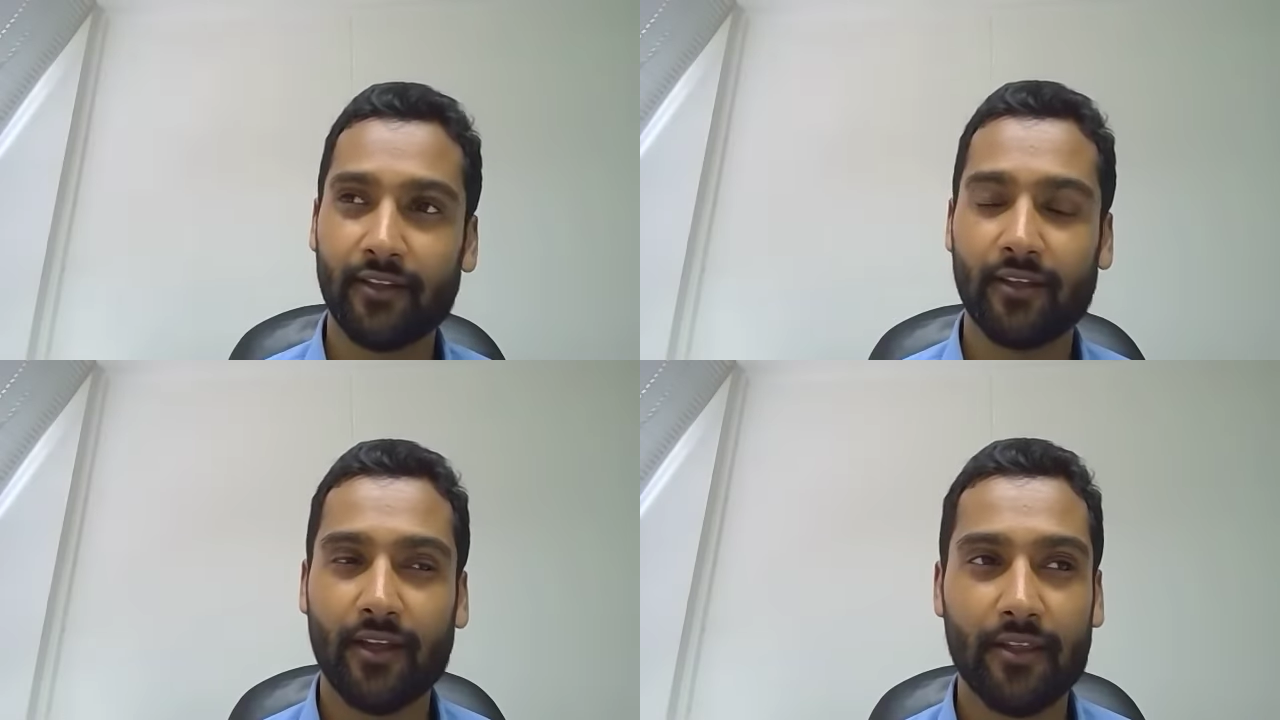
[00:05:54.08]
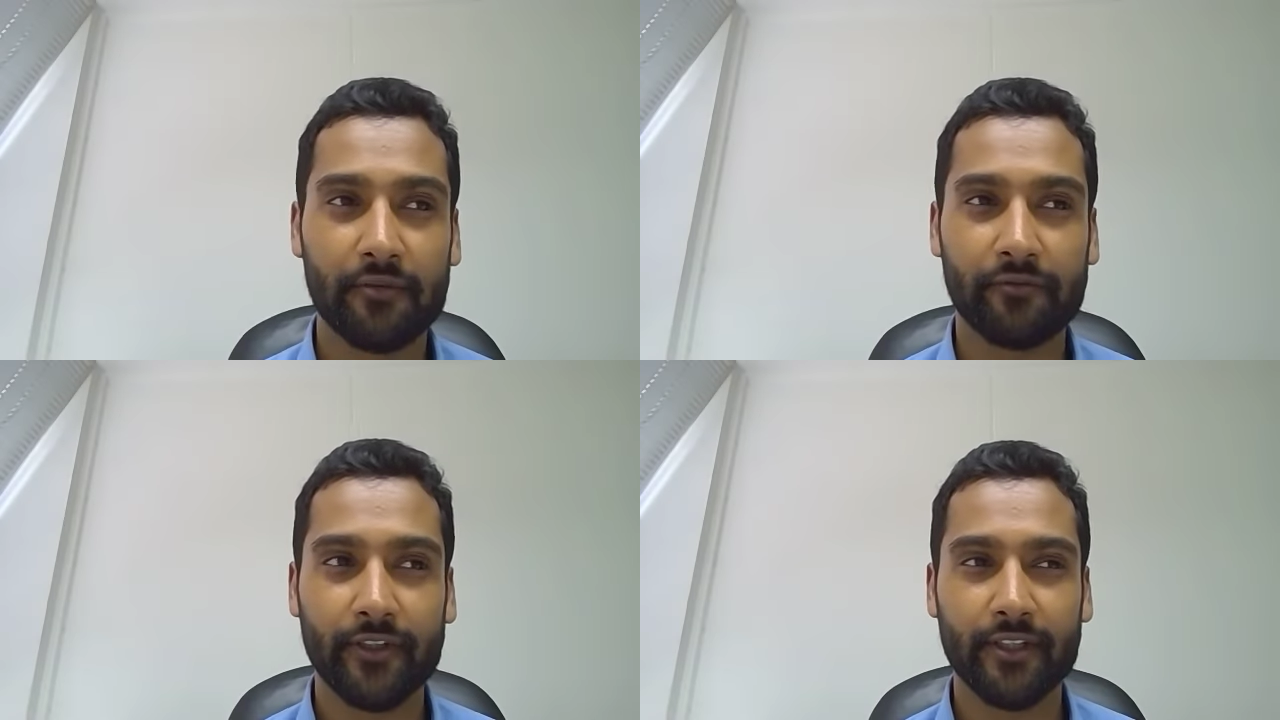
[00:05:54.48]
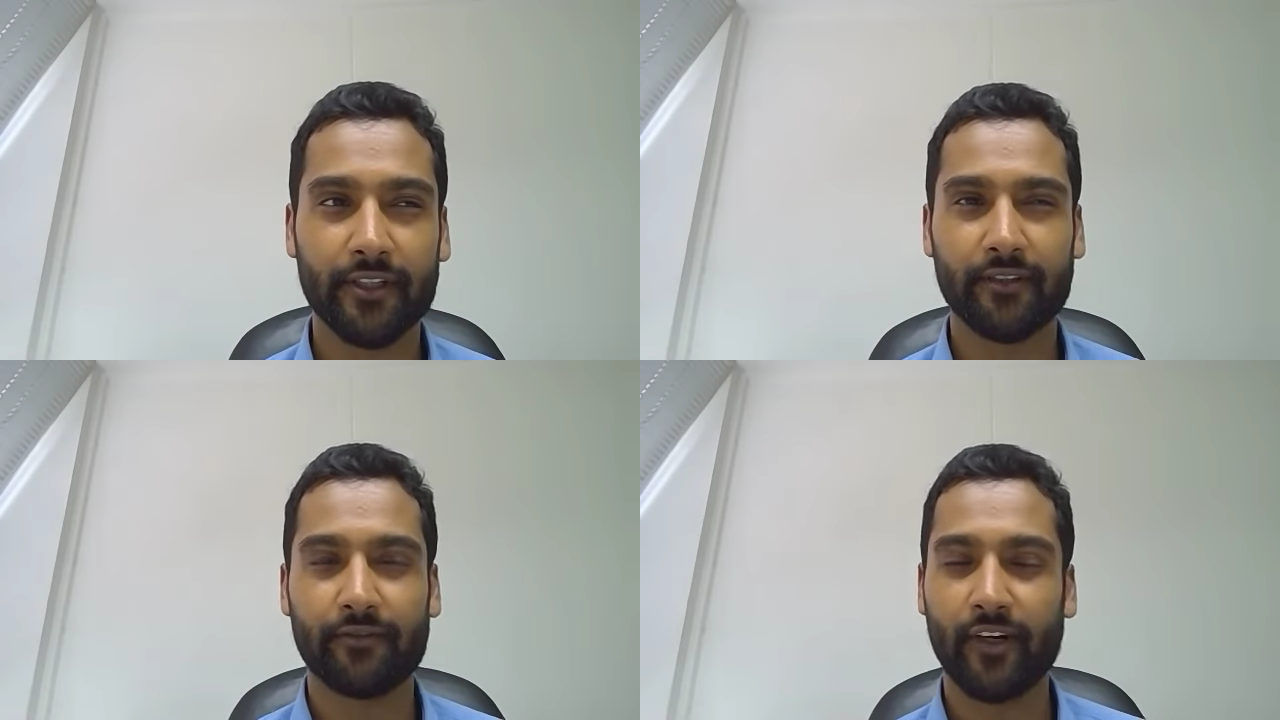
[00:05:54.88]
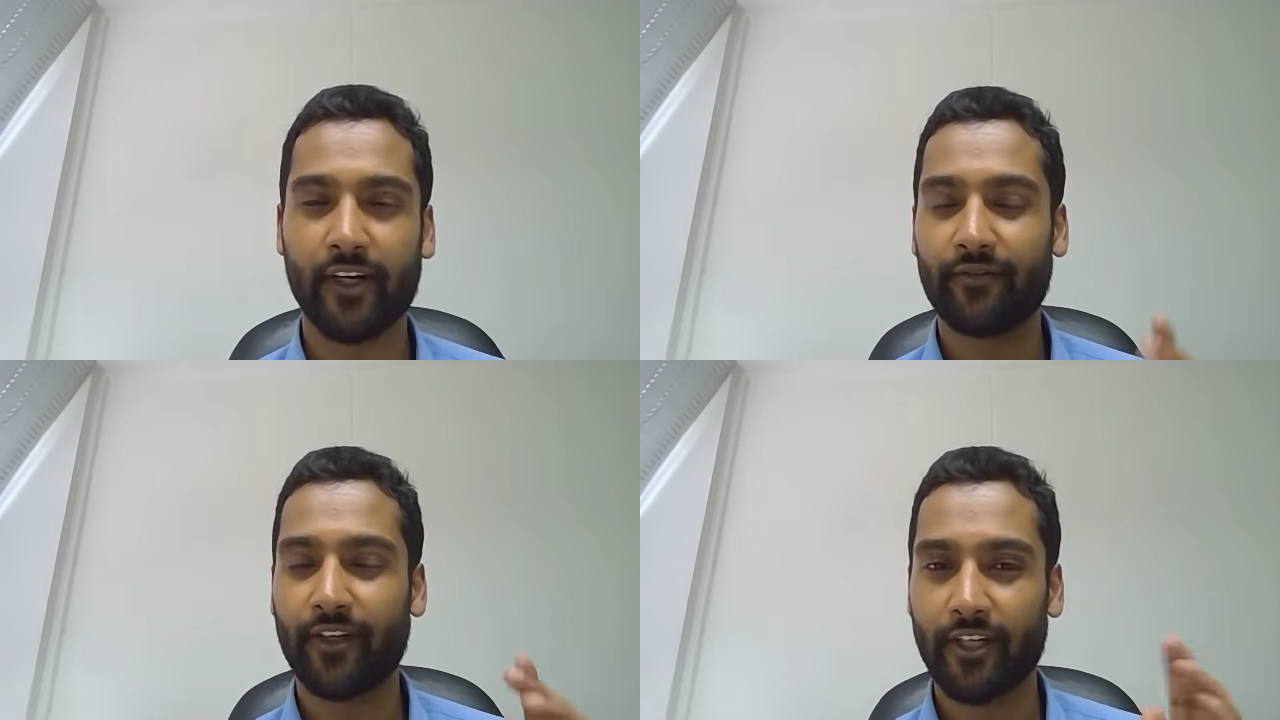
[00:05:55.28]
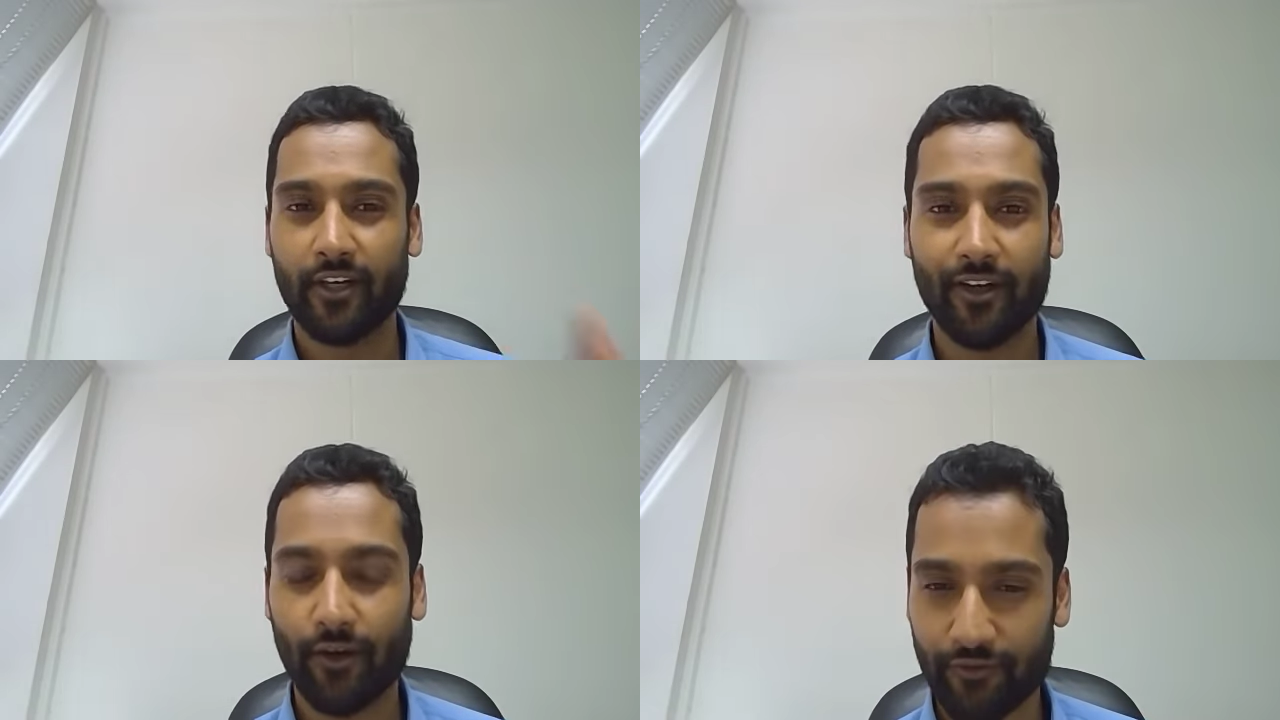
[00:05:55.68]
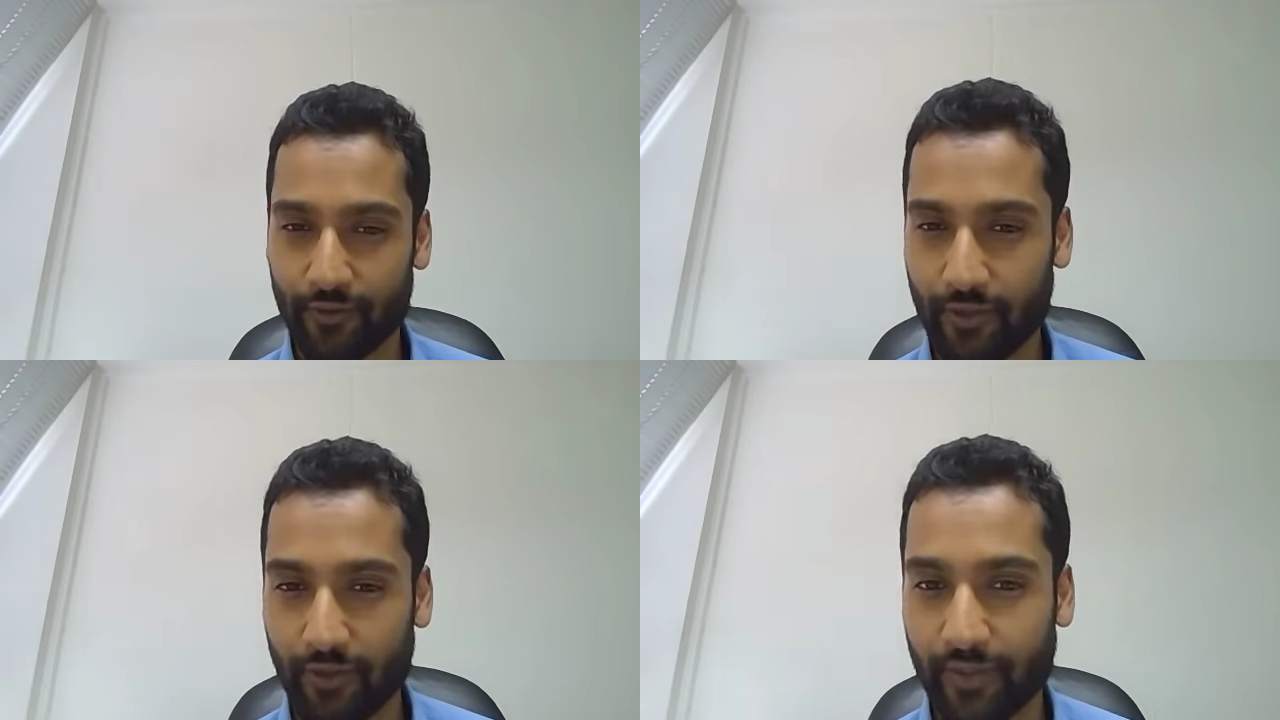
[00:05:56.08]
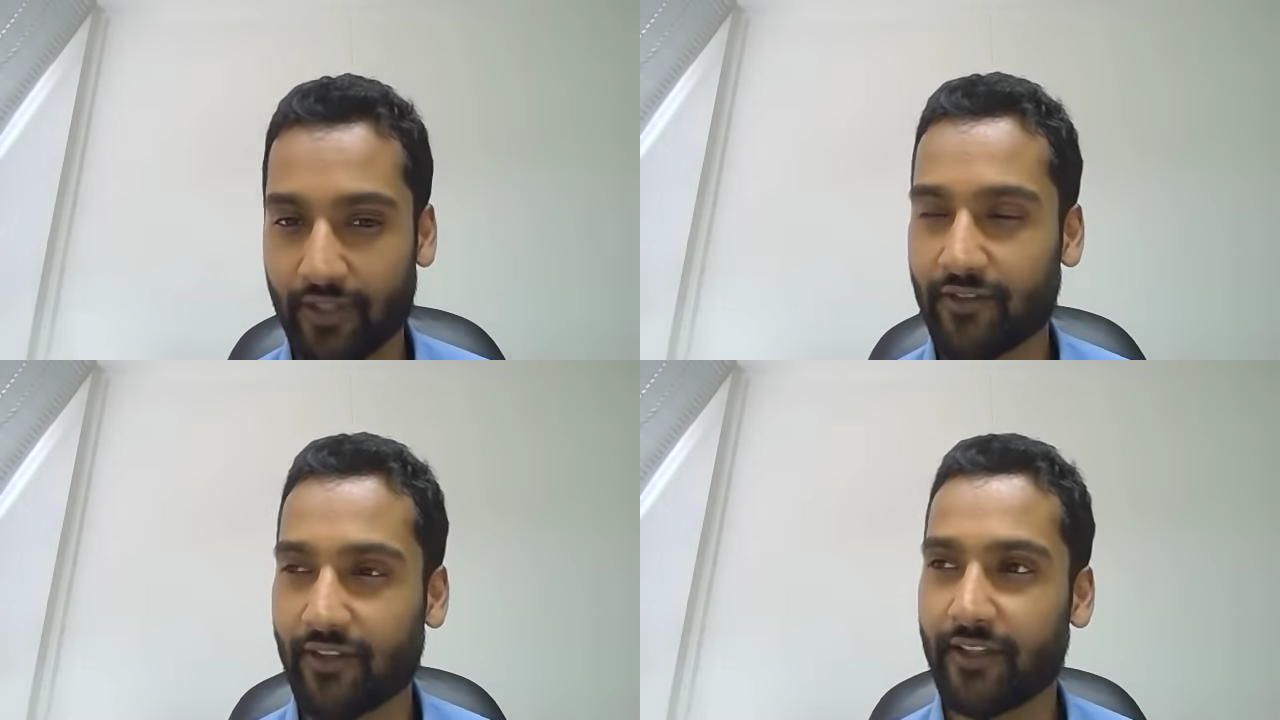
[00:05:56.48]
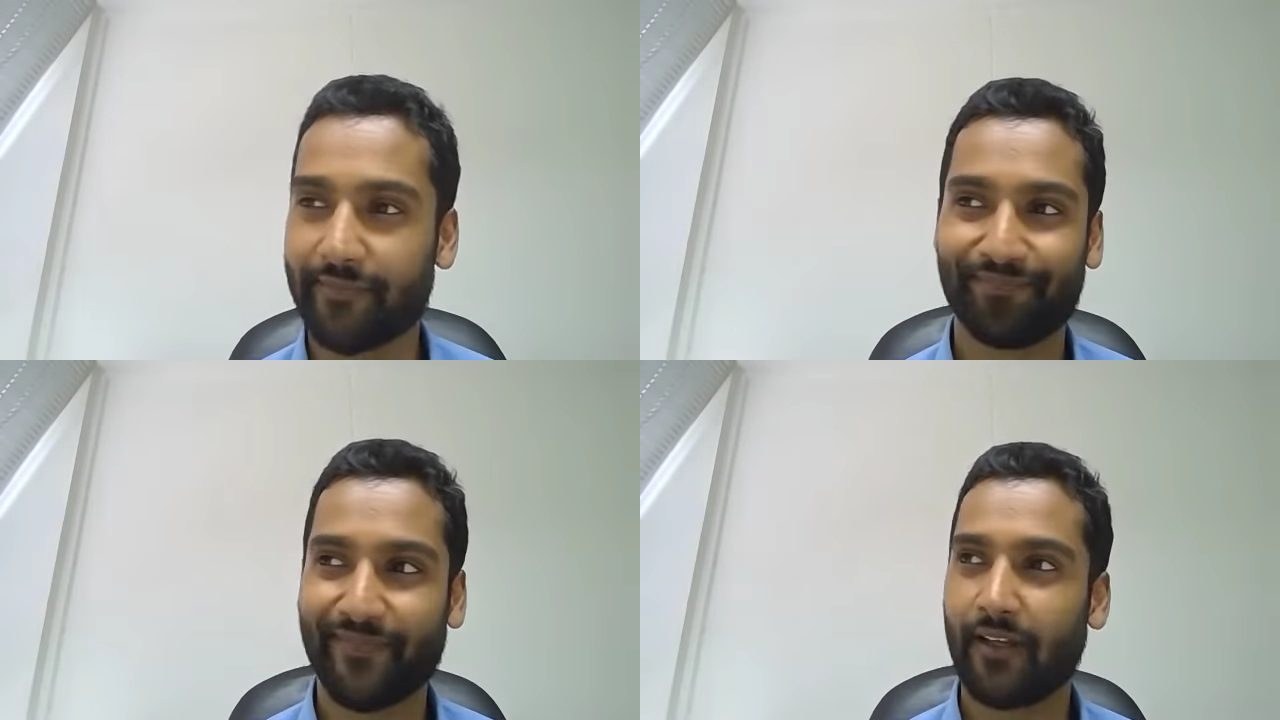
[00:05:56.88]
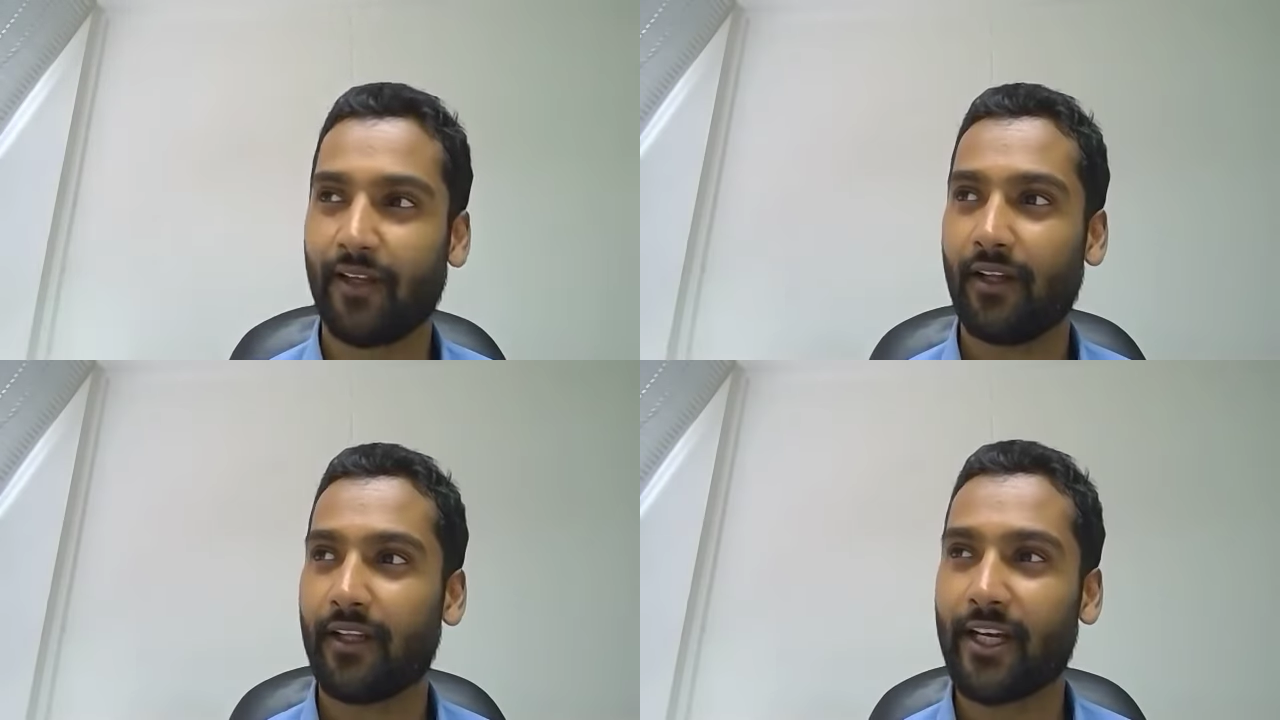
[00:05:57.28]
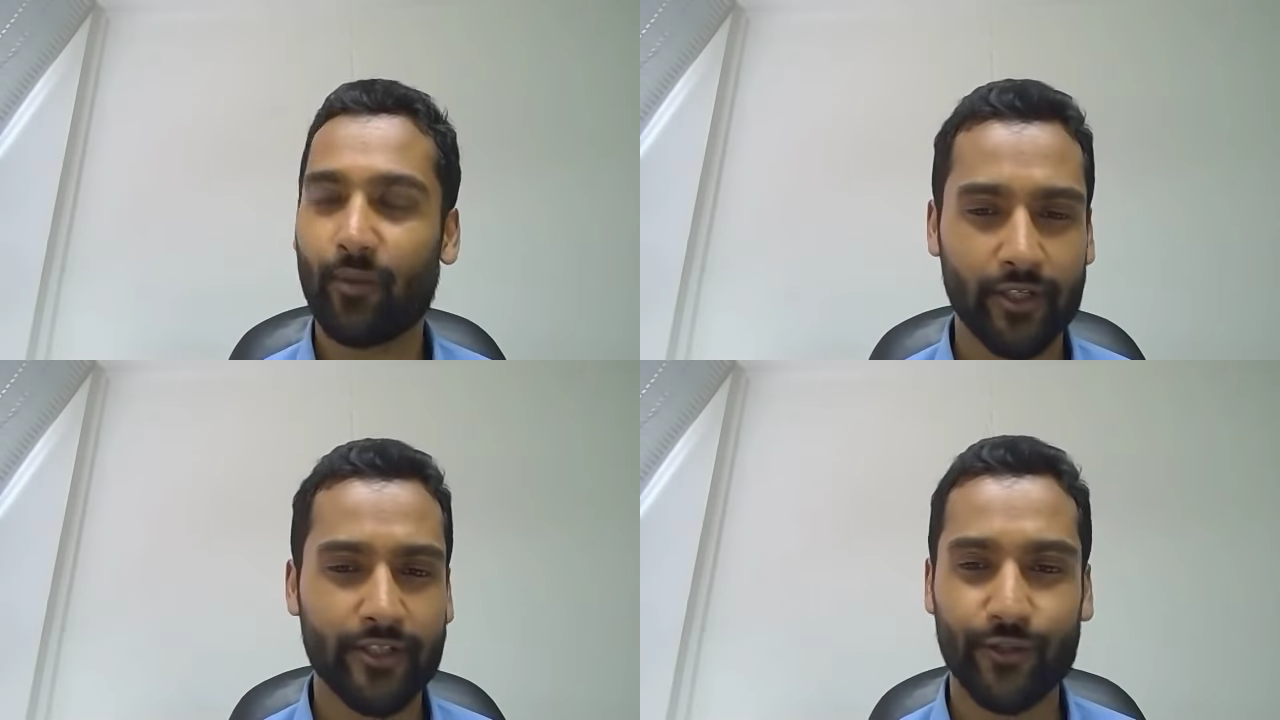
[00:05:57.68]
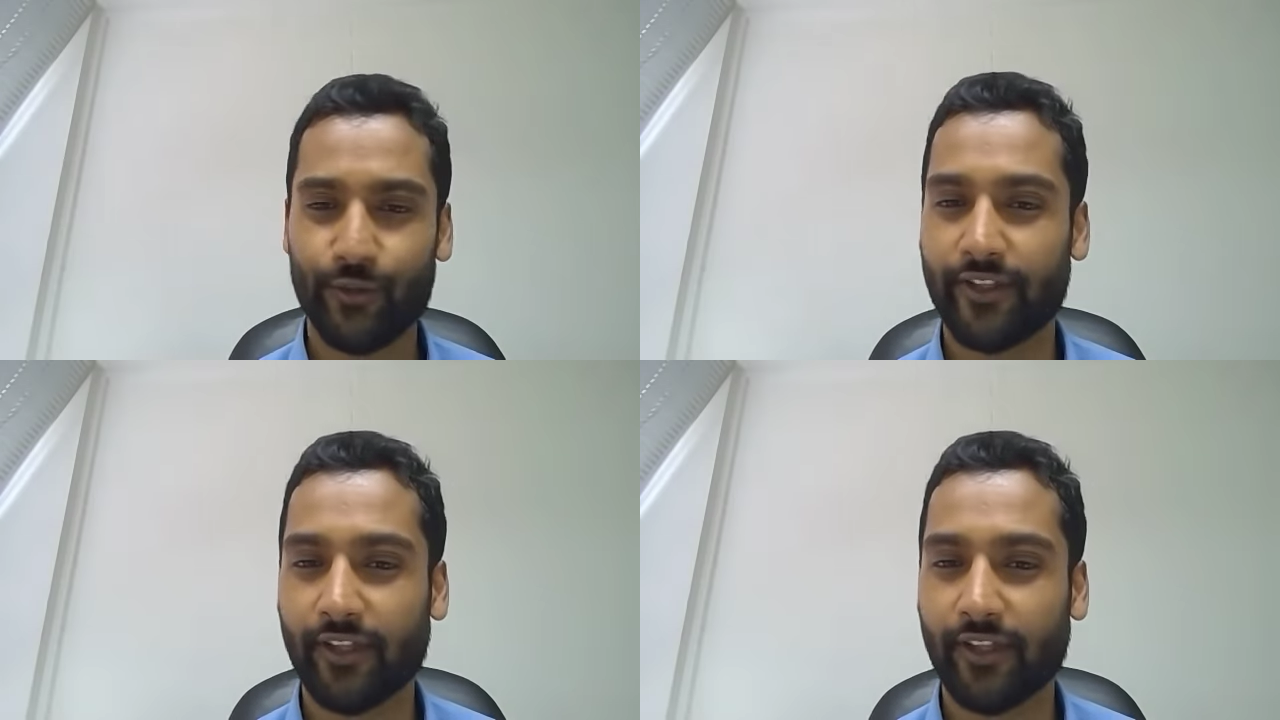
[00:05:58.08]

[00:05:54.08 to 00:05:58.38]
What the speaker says: and then feeling very, very uncomfortable because like I want to do stuff.